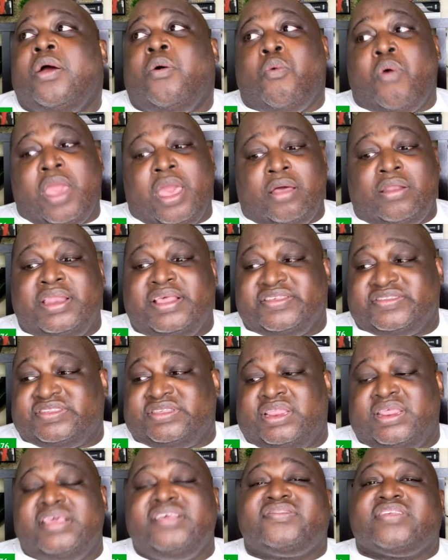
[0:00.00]
well,
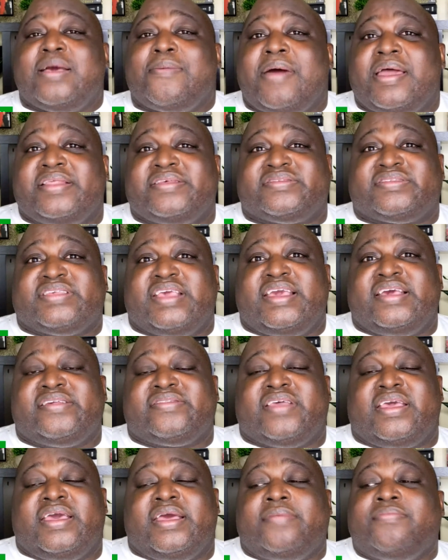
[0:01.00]
listen, he's come out and
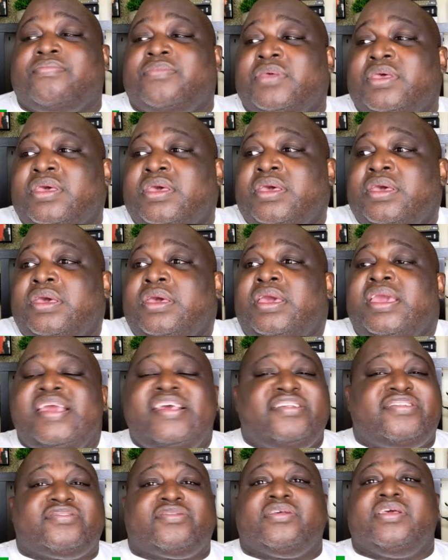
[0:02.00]
said that
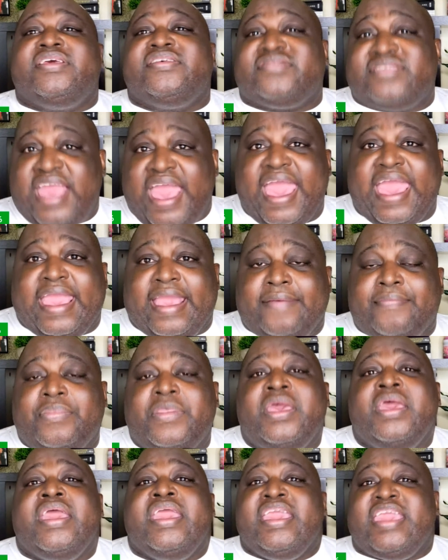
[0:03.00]
he's gay.
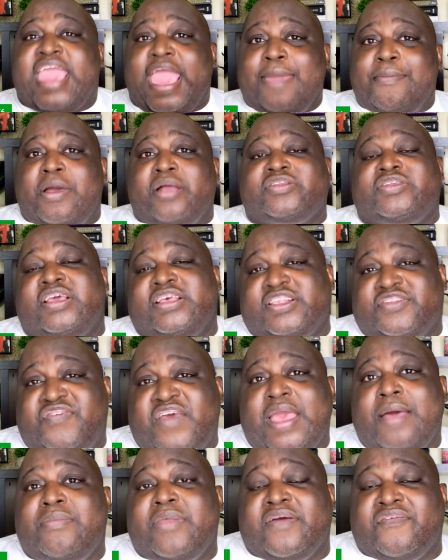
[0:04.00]
He came out to his
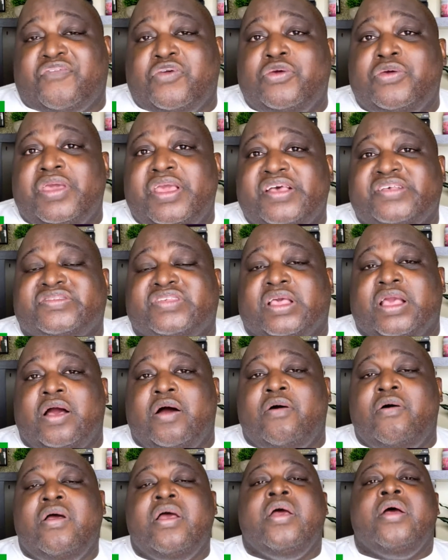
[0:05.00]
family a few years
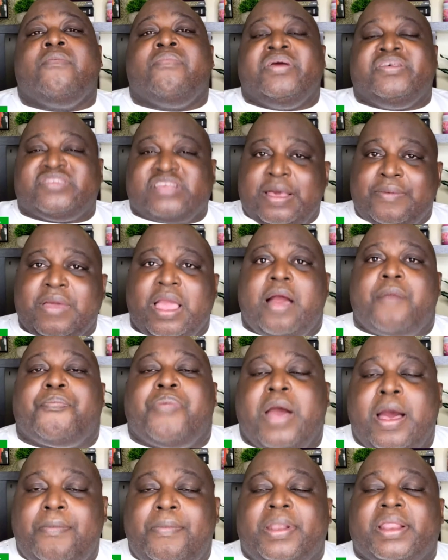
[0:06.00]
ago, but he's coming out
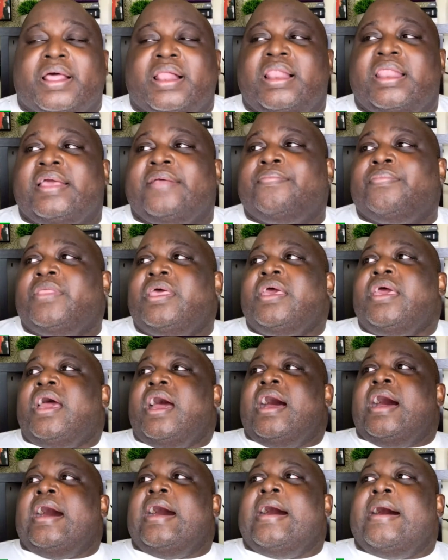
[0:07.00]
publicly.
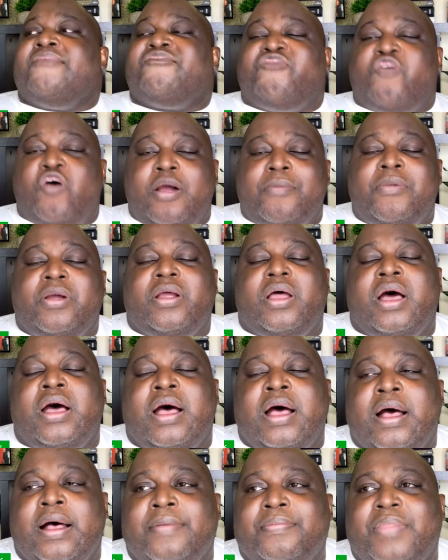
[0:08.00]
I
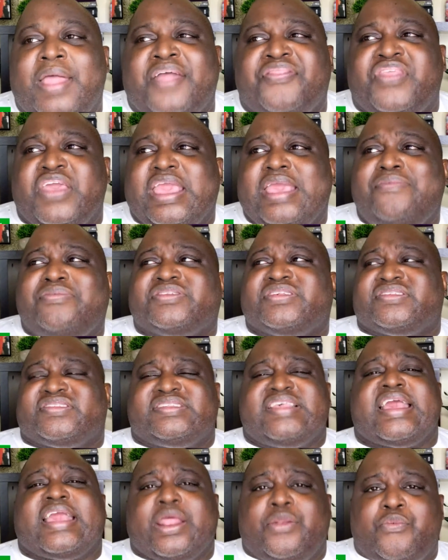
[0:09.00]
think he was a
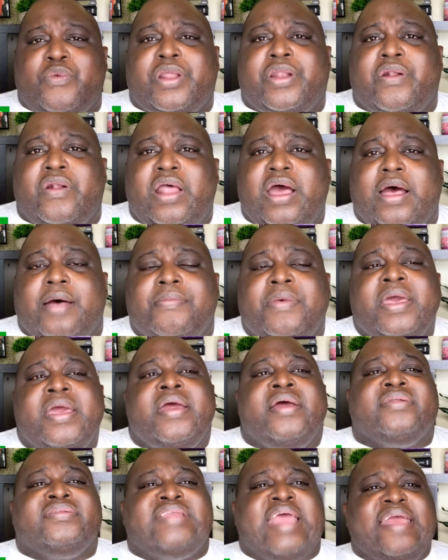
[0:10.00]
second runner-up,
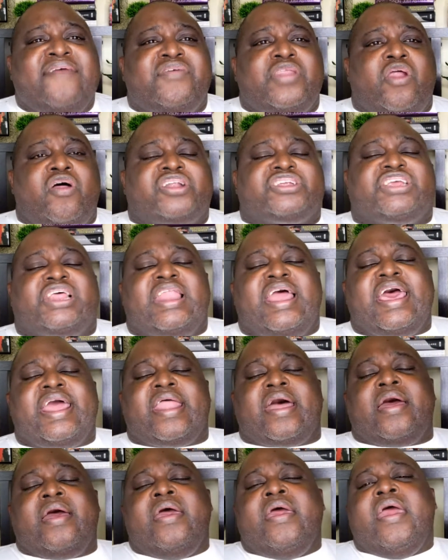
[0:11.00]
David
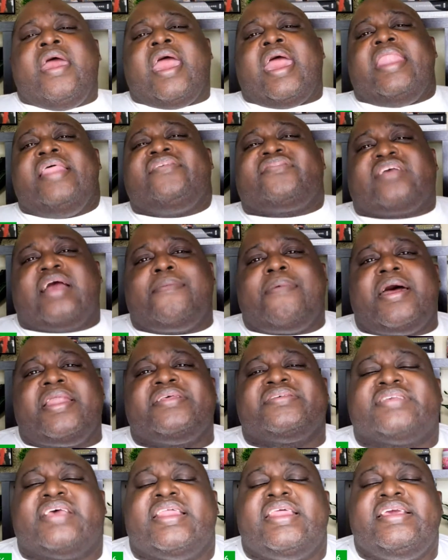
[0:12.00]
Archuleta, and he's come out
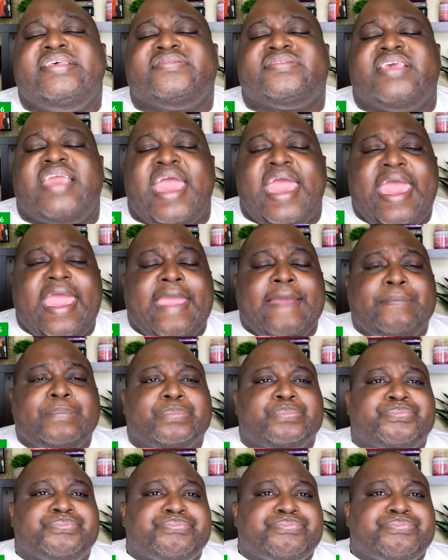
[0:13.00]
and said he's gay.